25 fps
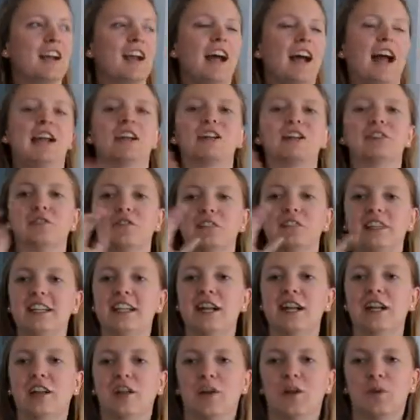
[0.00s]
I can read
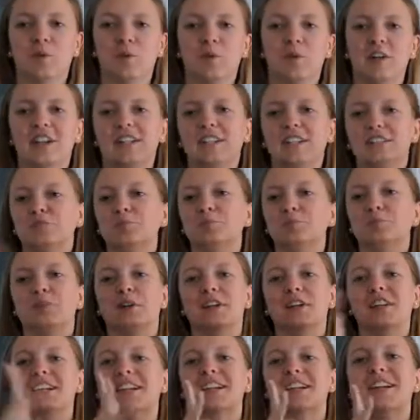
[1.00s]
a lot of words,
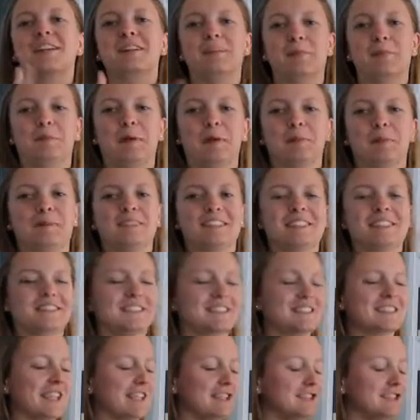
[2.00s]
but my
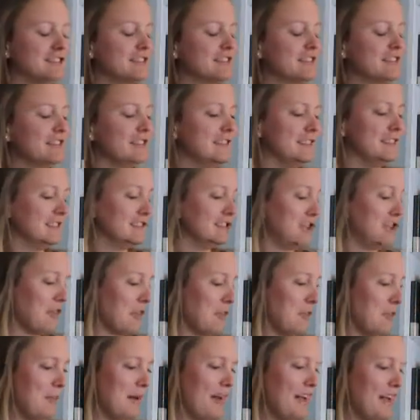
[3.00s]
pronunciation is not
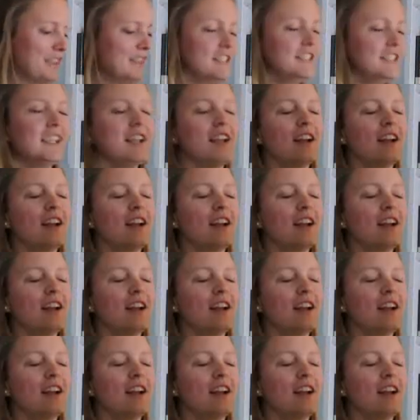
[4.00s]
the best.